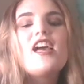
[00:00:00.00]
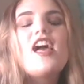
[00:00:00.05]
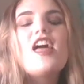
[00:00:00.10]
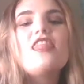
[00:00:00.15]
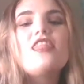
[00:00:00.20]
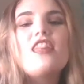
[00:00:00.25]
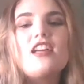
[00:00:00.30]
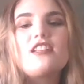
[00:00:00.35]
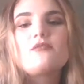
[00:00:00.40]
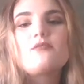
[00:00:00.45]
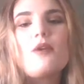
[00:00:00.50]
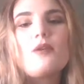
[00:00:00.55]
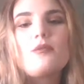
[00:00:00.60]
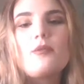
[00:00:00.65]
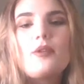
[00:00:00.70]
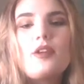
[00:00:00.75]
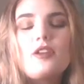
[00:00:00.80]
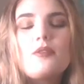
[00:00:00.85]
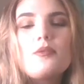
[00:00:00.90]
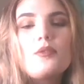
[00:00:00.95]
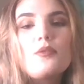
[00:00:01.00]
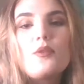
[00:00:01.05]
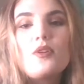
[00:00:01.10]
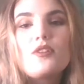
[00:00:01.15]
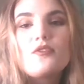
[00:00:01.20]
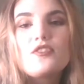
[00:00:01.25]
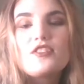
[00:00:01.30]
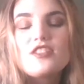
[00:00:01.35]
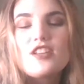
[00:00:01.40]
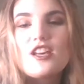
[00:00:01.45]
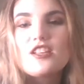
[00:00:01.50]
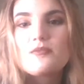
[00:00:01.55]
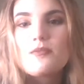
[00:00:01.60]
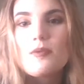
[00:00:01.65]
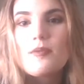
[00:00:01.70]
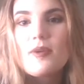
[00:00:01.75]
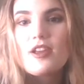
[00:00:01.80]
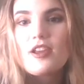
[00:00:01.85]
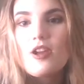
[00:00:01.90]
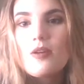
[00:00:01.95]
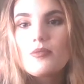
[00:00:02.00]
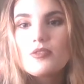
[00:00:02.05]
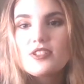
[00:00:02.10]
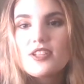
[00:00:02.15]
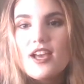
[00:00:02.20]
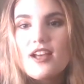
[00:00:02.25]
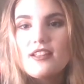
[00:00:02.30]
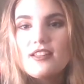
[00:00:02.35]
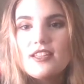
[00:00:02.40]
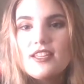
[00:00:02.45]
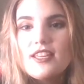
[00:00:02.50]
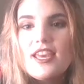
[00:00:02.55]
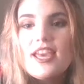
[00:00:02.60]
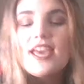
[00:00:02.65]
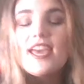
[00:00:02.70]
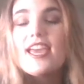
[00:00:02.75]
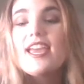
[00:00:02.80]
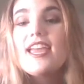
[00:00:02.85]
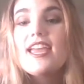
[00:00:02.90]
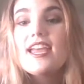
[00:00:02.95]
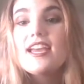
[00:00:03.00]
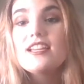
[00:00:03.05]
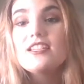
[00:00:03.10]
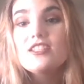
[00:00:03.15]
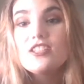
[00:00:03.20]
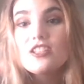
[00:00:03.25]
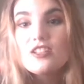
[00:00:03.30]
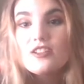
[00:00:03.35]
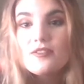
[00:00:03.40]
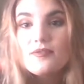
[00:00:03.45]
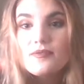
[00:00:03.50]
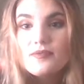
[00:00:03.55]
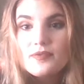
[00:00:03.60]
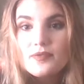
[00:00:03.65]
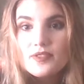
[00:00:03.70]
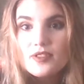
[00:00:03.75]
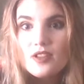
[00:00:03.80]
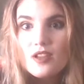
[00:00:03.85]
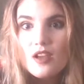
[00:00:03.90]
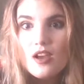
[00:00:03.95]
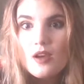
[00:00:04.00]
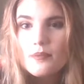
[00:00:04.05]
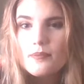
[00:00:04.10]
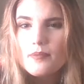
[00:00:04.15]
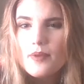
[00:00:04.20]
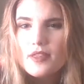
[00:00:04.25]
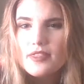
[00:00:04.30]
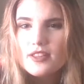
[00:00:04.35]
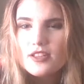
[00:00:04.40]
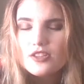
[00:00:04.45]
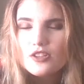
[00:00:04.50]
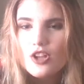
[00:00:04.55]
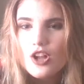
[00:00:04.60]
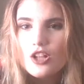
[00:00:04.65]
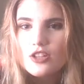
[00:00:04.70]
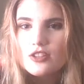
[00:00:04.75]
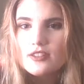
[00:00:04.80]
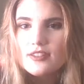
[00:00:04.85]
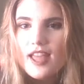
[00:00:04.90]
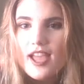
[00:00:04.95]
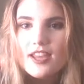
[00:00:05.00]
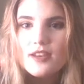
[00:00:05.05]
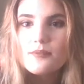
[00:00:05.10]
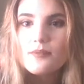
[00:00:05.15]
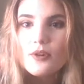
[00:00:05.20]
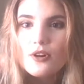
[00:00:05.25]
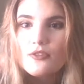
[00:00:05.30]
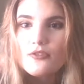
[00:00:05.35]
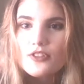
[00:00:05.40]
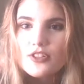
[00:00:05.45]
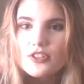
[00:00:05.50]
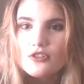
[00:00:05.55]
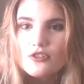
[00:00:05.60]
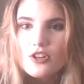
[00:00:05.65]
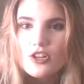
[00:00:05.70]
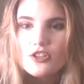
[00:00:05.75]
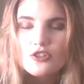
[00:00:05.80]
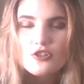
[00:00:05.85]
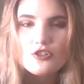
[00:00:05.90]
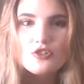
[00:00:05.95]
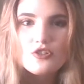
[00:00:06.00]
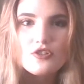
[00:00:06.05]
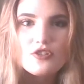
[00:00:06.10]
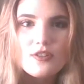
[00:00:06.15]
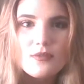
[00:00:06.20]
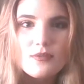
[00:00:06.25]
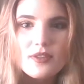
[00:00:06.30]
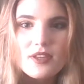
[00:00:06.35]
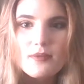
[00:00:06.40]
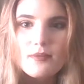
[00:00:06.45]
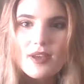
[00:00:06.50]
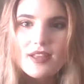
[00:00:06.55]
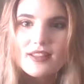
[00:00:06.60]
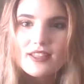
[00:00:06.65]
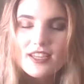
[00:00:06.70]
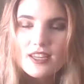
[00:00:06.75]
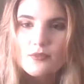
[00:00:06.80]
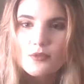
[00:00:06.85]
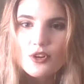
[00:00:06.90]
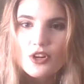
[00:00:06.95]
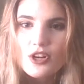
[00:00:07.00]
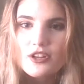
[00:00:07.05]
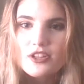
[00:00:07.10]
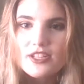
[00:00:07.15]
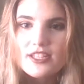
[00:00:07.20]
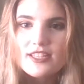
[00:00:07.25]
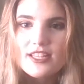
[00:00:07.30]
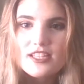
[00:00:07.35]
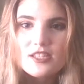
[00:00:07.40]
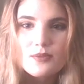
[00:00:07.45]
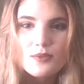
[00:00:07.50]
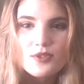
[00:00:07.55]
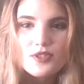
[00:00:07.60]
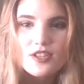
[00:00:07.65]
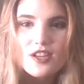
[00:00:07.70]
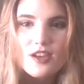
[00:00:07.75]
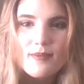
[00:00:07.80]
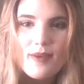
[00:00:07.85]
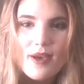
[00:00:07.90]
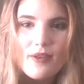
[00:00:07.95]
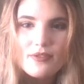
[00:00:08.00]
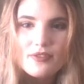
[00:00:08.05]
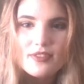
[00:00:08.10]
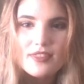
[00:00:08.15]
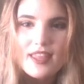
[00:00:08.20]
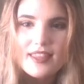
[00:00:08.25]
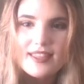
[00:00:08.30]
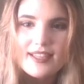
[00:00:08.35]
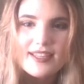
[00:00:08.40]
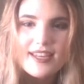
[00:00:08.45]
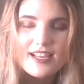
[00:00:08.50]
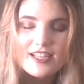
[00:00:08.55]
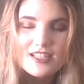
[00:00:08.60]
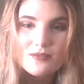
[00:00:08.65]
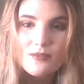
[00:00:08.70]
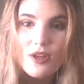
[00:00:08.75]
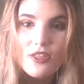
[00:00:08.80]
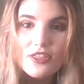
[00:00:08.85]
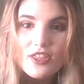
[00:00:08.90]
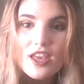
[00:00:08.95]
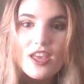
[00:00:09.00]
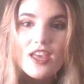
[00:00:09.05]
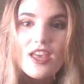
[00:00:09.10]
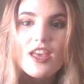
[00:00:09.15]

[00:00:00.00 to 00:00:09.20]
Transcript: And that's probably going to be What If It's Us by Becky Albertalli. And a, I think it's called Nine Perfect Strangers or something by Liane Moriarty. That's supposed to come out, I think, next month.